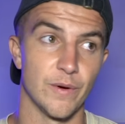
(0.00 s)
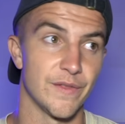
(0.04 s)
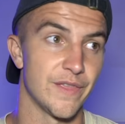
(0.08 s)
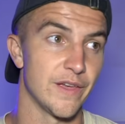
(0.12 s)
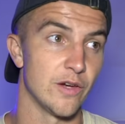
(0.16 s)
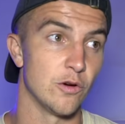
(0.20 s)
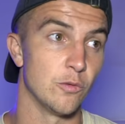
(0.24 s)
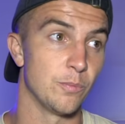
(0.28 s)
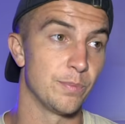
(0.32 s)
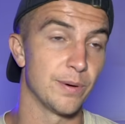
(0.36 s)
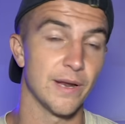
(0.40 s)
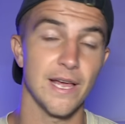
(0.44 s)

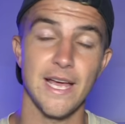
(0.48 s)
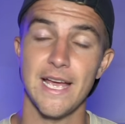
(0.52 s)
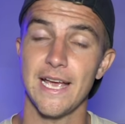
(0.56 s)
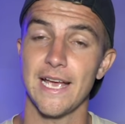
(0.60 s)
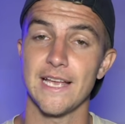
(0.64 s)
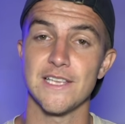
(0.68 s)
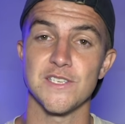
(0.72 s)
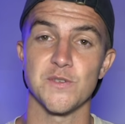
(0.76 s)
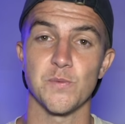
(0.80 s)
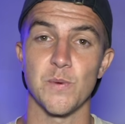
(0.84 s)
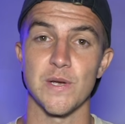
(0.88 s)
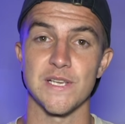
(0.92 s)
Whether he'll play
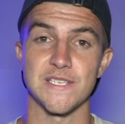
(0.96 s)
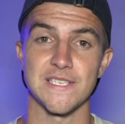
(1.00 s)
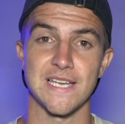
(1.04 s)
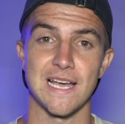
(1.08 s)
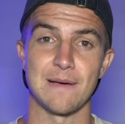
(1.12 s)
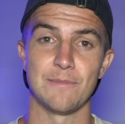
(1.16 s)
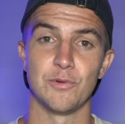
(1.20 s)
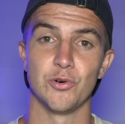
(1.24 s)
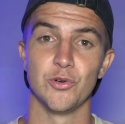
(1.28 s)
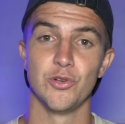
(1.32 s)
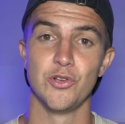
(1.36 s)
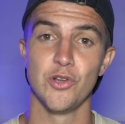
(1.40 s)
against West
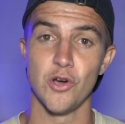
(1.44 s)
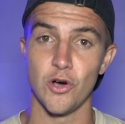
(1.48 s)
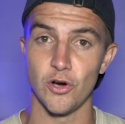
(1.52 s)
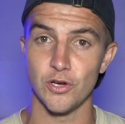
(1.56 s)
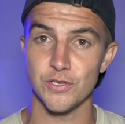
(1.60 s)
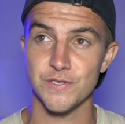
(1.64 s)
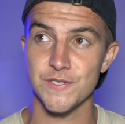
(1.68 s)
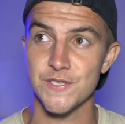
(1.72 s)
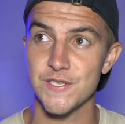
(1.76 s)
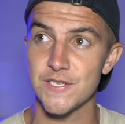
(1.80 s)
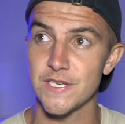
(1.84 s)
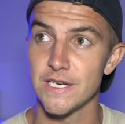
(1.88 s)
Ham or
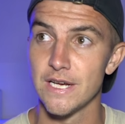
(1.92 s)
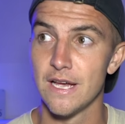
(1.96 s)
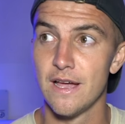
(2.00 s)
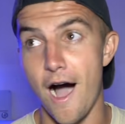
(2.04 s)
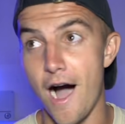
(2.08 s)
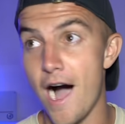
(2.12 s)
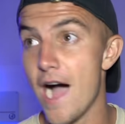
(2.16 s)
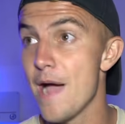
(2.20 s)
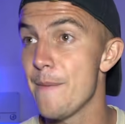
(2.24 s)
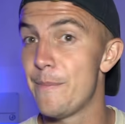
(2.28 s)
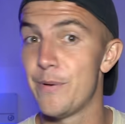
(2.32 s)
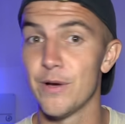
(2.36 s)
not,
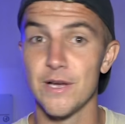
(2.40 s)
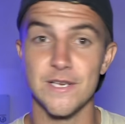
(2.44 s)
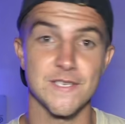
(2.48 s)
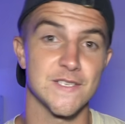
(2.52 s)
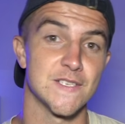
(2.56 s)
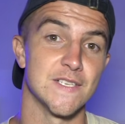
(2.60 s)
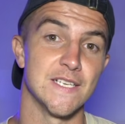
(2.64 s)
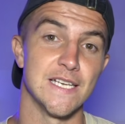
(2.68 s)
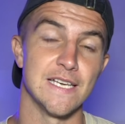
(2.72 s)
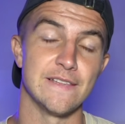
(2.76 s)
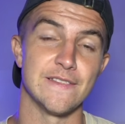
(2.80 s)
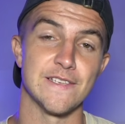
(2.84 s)
I
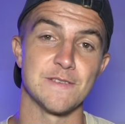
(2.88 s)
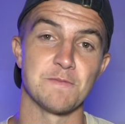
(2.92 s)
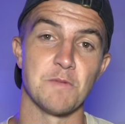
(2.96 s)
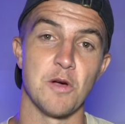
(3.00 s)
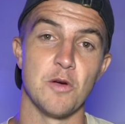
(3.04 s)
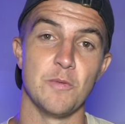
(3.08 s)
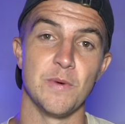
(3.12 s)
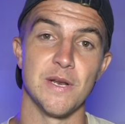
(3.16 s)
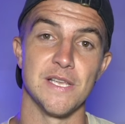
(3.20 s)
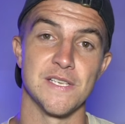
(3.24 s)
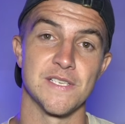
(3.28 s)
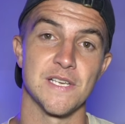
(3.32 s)
personally, at this
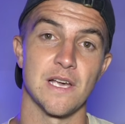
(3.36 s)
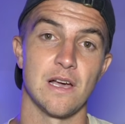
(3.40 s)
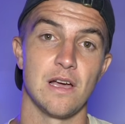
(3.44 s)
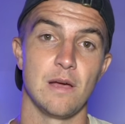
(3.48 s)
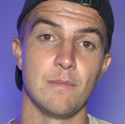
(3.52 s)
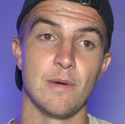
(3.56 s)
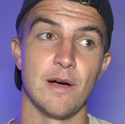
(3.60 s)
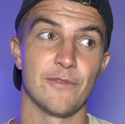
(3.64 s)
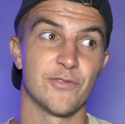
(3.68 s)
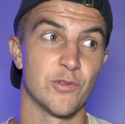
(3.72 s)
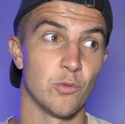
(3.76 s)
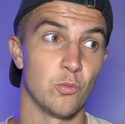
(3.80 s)
moment in
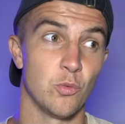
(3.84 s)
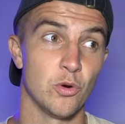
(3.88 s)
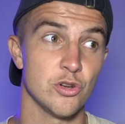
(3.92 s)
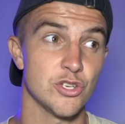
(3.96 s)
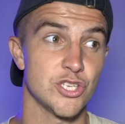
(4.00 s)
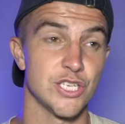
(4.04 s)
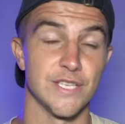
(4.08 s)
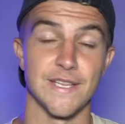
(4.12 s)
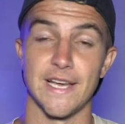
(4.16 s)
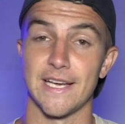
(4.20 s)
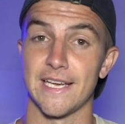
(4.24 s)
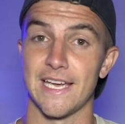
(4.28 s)
time, after
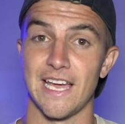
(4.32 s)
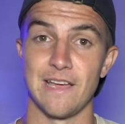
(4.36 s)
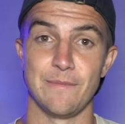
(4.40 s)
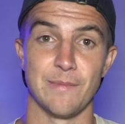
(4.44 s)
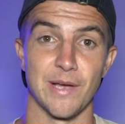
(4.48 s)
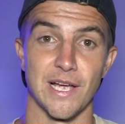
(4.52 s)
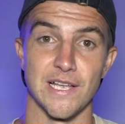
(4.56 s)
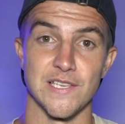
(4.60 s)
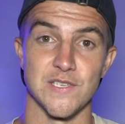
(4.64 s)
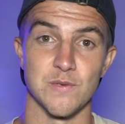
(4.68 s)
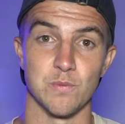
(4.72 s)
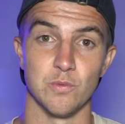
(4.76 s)
watching that
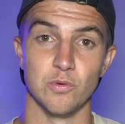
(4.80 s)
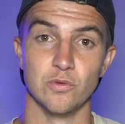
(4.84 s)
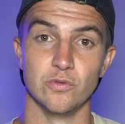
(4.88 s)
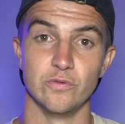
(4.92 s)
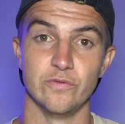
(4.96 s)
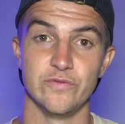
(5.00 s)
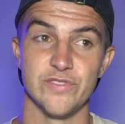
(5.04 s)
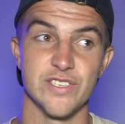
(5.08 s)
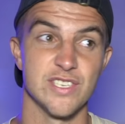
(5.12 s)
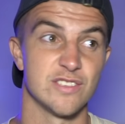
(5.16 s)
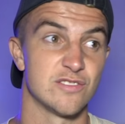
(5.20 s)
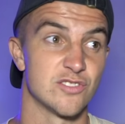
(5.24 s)
game against
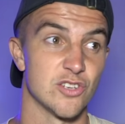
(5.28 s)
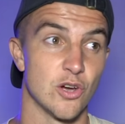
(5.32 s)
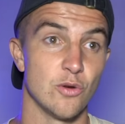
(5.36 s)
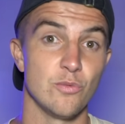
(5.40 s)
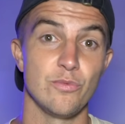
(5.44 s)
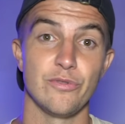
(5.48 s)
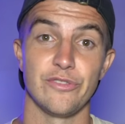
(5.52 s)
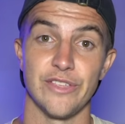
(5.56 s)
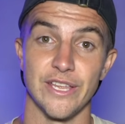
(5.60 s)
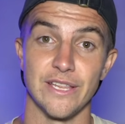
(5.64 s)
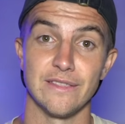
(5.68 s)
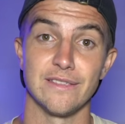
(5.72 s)
Wolves,
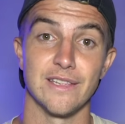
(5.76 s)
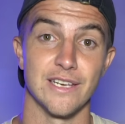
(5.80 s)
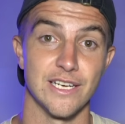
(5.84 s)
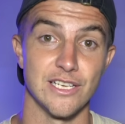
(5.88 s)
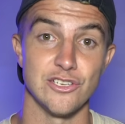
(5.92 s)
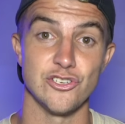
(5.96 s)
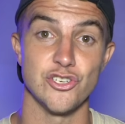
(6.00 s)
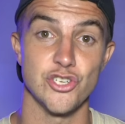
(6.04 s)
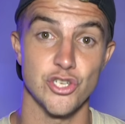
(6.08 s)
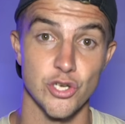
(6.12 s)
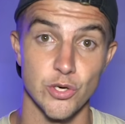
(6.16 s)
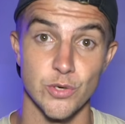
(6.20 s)
don't think that
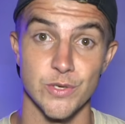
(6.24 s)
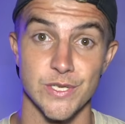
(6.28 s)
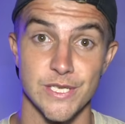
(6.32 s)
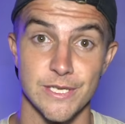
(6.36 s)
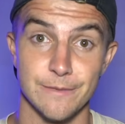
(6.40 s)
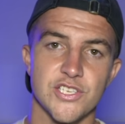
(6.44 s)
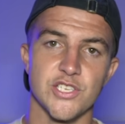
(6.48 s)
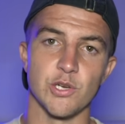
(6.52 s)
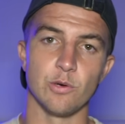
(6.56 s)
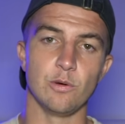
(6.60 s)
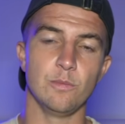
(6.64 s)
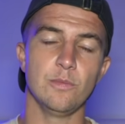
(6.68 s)
he
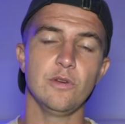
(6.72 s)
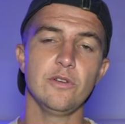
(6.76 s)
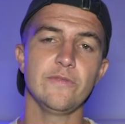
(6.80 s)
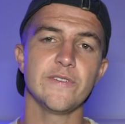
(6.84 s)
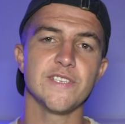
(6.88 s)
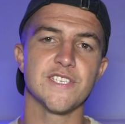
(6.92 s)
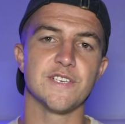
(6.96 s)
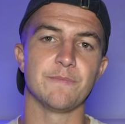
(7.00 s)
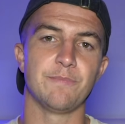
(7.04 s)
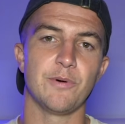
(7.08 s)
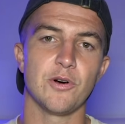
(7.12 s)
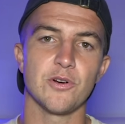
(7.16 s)
should. So we
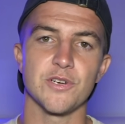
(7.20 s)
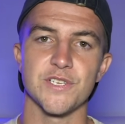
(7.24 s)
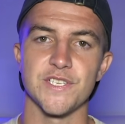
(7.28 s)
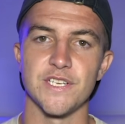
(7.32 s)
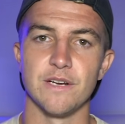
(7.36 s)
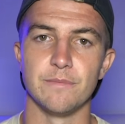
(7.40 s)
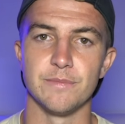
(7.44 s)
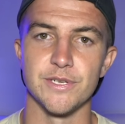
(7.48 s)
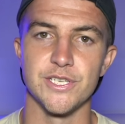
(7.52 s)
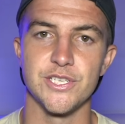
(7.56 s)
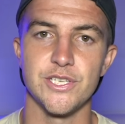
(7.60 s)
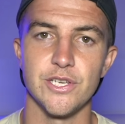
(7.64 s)
move into
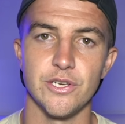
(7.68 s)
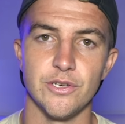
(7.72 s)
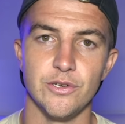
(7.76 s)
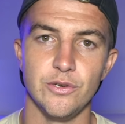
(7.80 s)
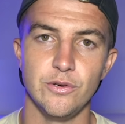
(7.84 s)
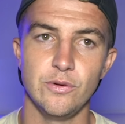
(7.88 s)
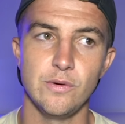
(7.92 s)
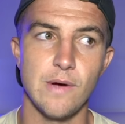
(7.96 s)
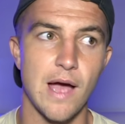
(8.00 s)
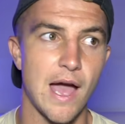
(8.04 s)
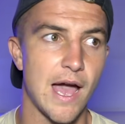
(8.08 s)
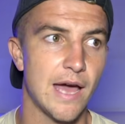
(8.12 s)
box number
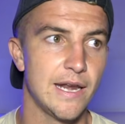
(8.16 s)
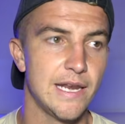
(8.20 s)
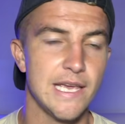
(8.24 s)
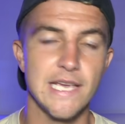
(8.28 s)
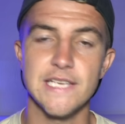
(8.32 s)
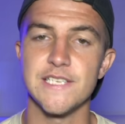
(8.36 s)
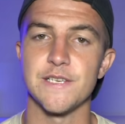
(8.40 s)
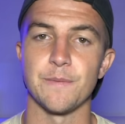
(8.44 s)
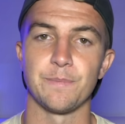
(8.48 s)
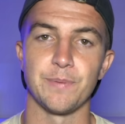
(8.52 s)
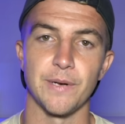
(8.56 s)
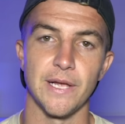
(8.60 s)
two, and
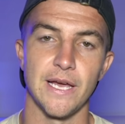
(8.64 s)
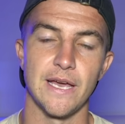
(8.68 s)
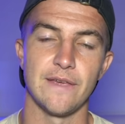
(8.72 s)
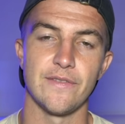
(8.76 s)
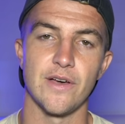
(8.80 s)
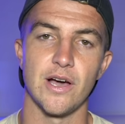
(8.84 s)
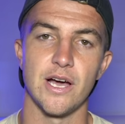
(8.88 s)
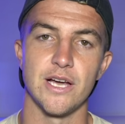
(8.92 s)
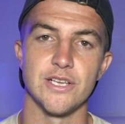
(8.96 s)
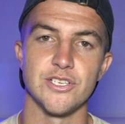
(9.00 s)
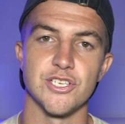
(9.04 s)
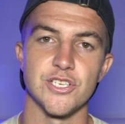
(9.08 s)
it is a
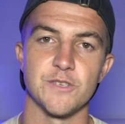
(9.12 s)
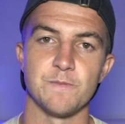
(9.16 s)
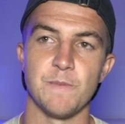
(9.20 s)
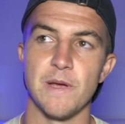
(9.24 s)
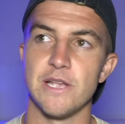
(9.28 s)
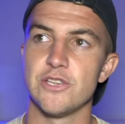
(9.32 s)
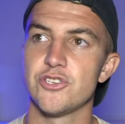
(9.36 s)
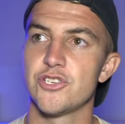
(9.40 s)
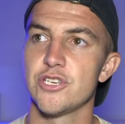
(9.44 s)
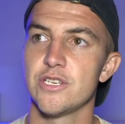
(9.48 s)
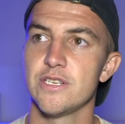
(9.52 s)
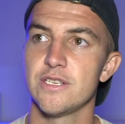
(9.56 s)
player that I just
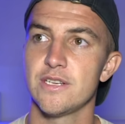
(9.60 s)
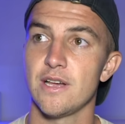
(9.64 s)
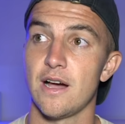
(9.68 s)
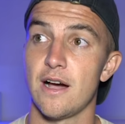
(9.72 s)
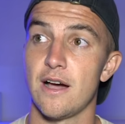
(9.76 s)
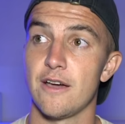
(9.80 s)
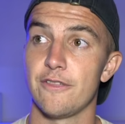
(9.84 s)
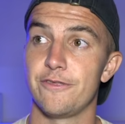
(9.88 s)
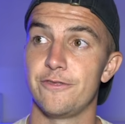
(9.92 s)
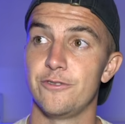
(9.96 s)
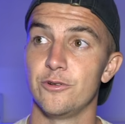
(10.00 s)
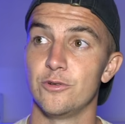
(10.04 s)
mentioned.
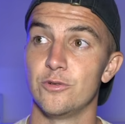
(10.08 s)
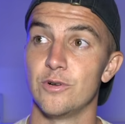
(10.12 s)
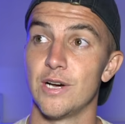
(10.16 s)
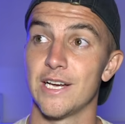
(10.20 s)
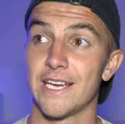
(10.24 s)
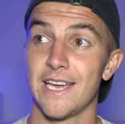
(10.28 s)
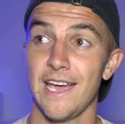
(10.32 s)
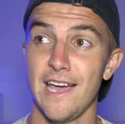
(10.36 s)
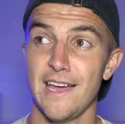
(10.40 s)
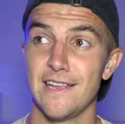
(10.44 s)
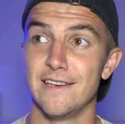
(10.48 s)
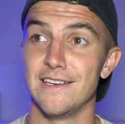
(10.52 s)
I
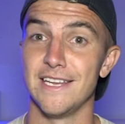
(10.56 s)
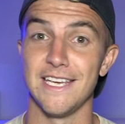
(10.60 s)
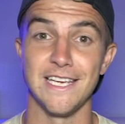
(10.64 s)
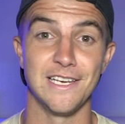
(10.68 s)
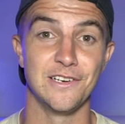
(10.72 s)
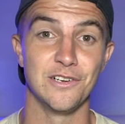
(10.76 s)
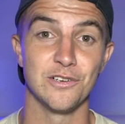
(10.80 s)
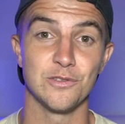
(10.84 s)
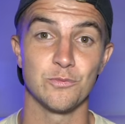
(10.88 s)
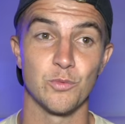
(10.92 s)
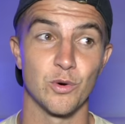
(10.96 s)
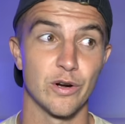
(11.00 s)
thought, again,
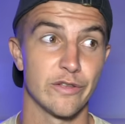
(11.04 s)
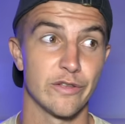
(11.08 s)
he looked